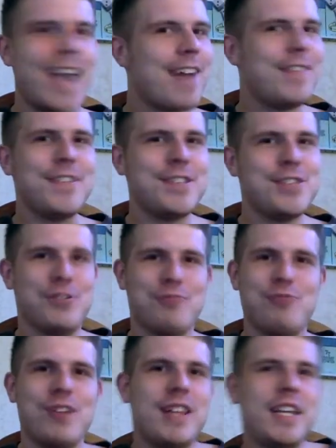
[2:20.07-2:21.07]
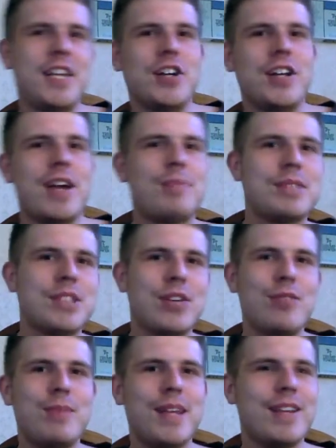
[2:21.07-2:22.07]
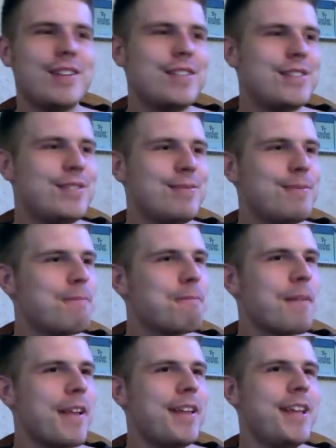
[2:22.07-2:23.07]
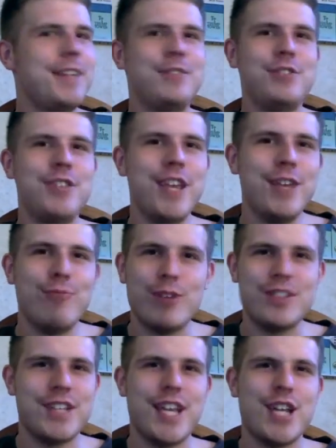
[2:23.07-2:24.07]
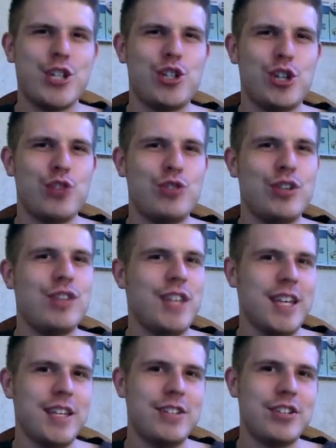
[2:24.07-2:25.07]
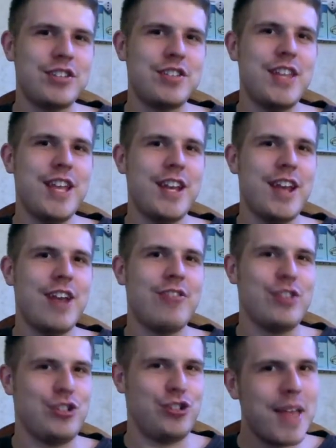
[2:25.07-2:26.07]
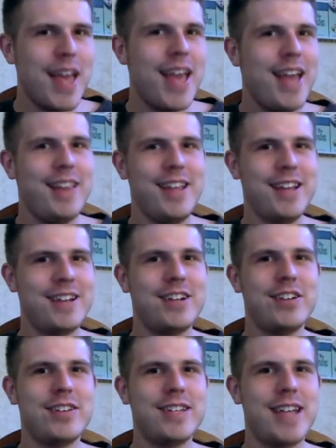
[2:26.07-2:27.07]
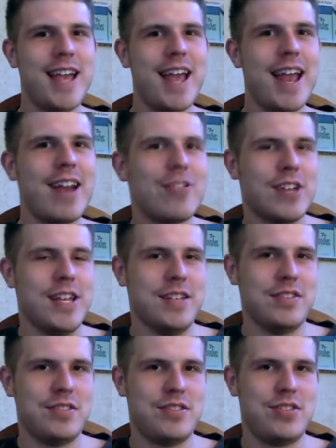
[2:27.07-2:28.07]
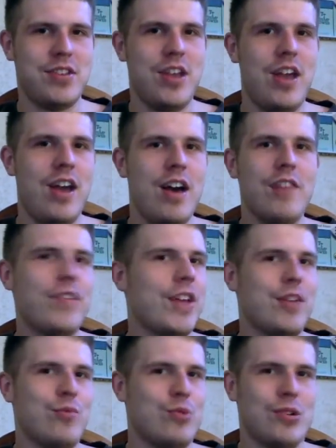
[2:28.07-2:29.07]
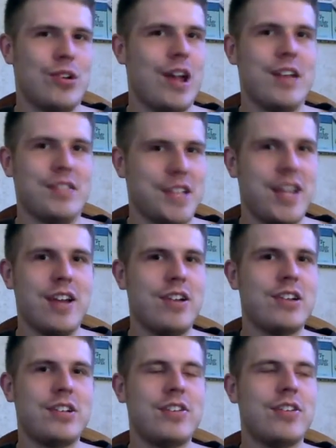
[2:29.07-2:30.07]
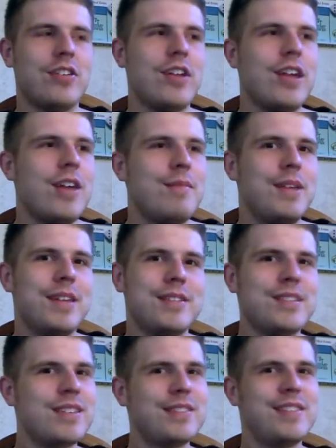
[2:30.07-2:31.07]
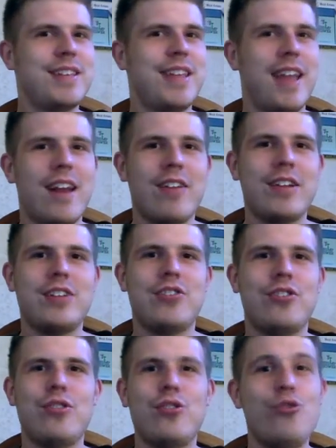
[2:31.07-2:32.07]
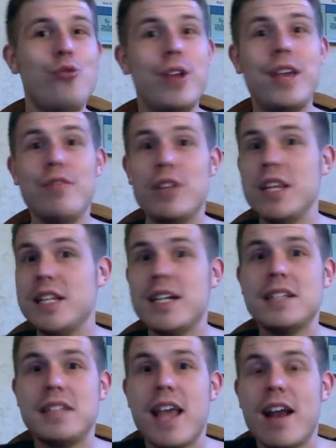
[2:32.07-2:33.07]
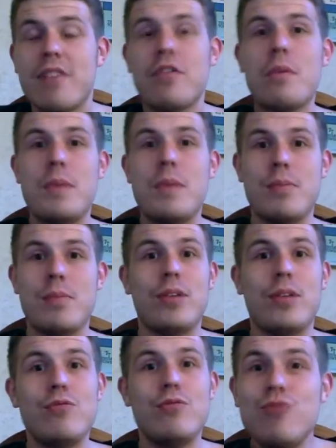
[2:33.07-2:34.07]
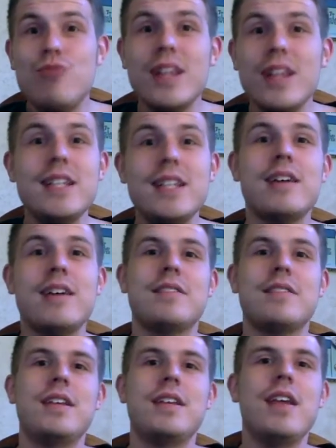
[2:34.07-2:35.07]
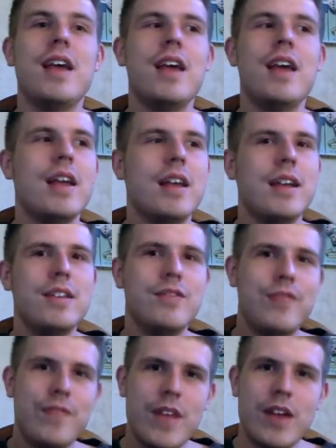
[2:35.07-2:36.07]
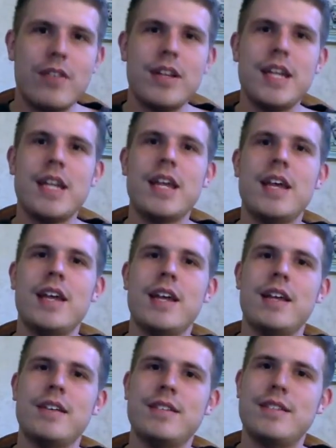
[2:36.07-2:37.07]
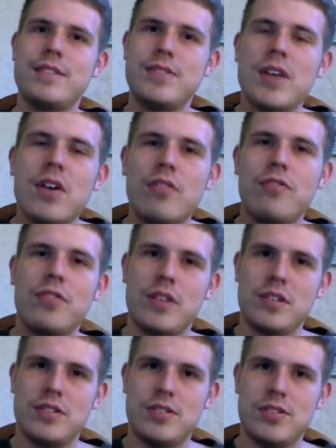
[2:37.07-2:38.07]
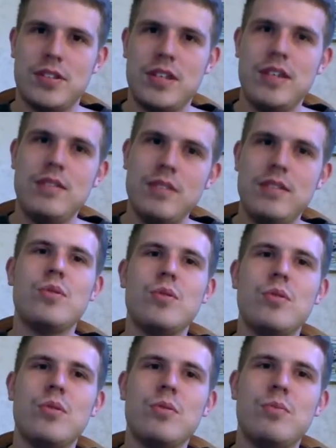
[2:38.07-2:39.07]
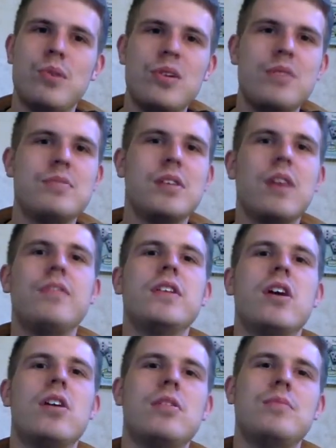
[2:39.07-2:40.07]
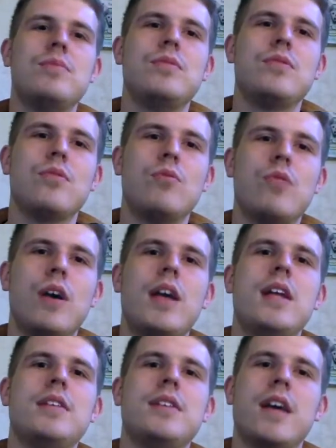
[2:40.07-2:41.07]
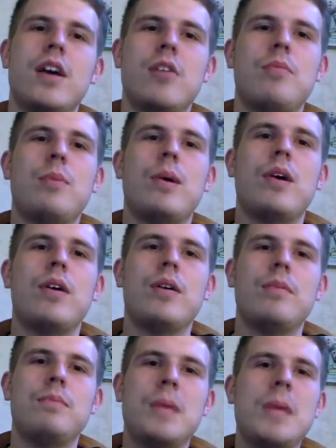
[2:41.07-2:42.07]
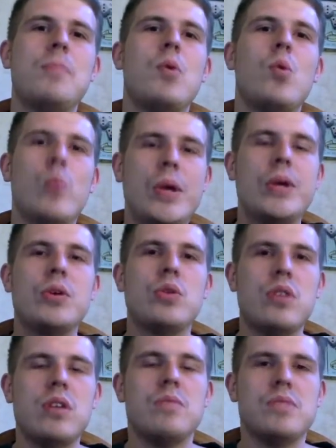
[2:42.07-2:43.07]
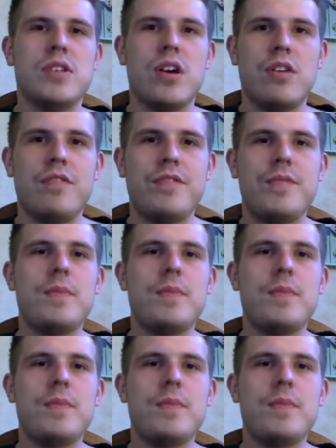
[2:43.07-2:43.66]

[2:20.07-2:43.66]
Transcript: this is a really good episode because it once again shows you the inherent and the inherent arrogance of Edward as a character, because this is a character who he really does care for people. He really does. He is very selfless. He put himself in harm's way to help people weaker than himself.